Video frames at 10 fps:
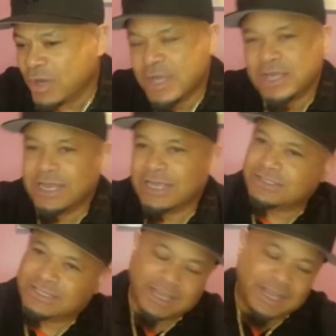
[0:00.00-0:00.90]
like you
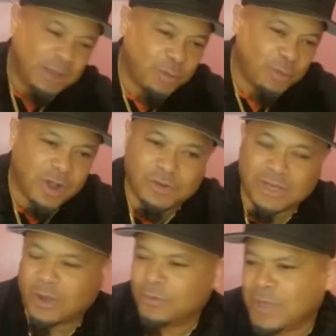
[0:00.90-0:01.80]
said, AWOL,
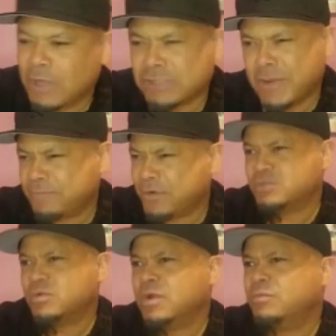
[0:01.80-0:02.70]
that was my first
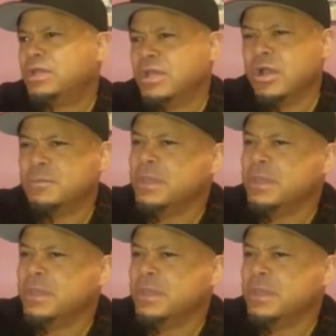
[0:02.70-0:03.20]
one with him.